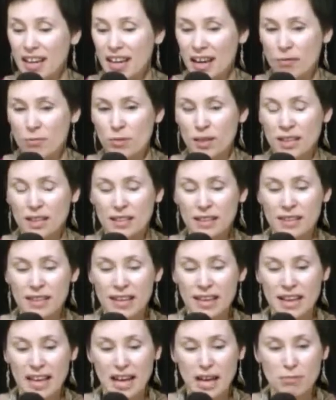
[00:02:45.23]
And when
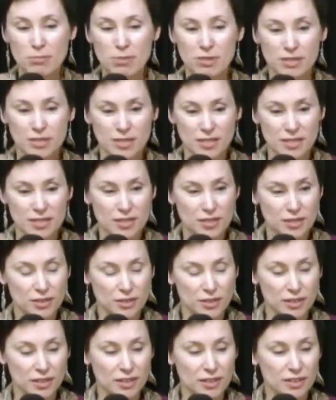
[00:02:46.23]
that happens to
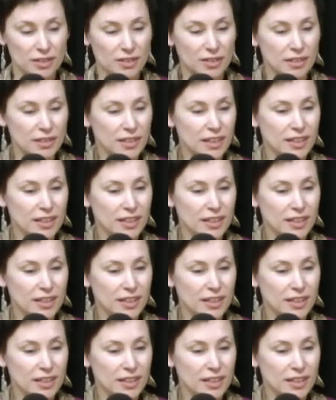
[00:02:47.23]
you,